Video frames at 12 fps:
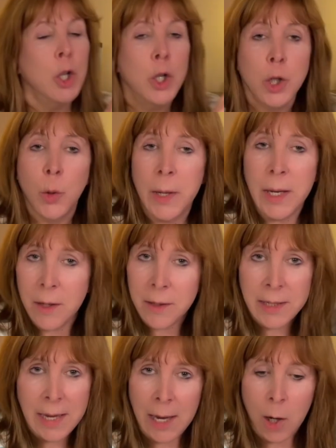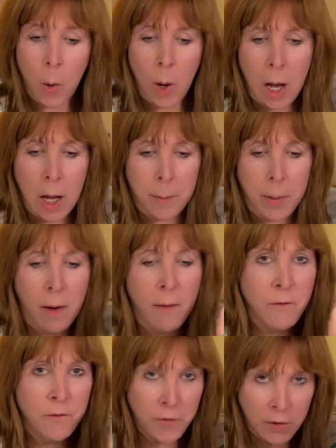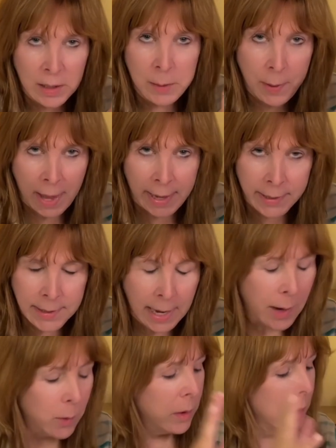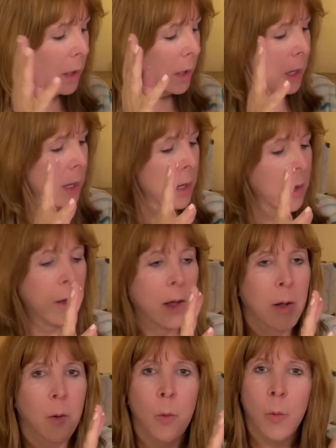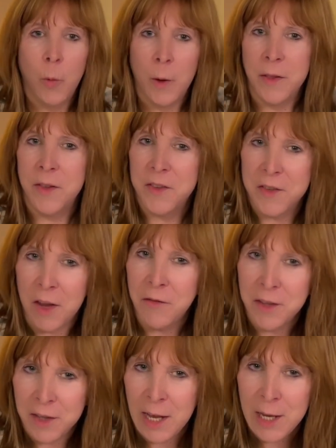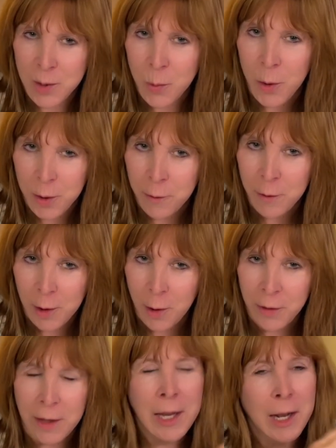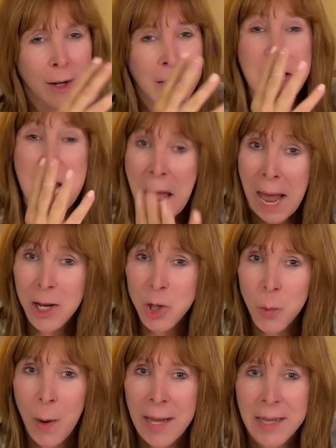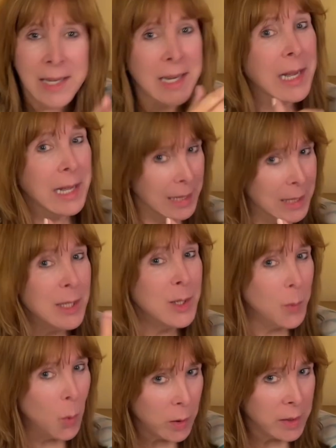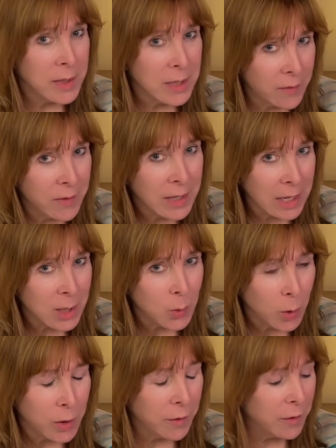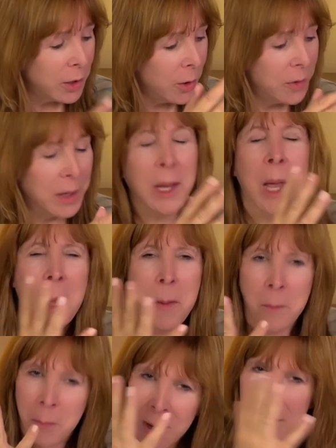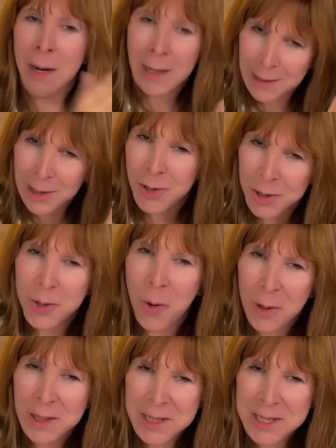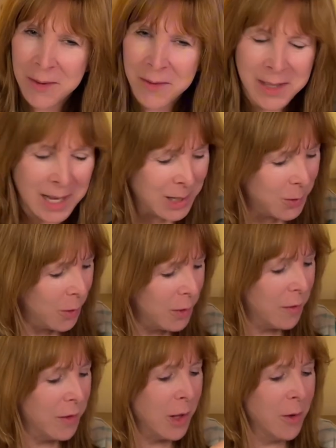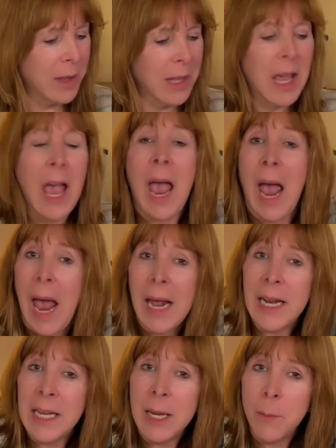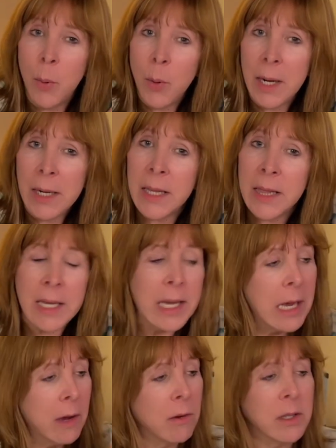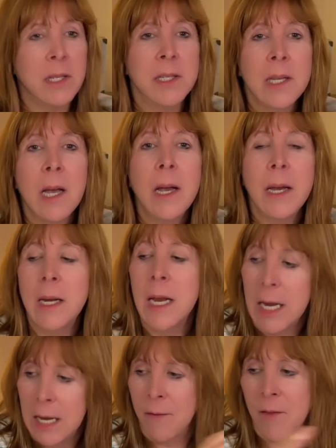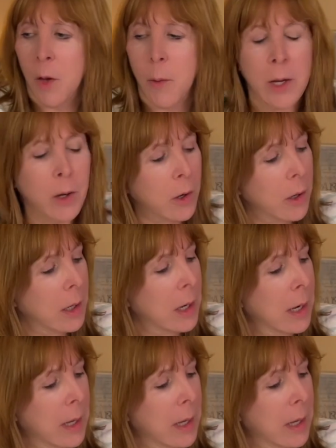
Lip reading: So here's the EchoHub fully packed out with 7 days worth of clothing. In actuality, this is more than 7 days worth of clothing, but let's just call it 7 days worth of clothing. And I didn't put anything here on the side, even though I could,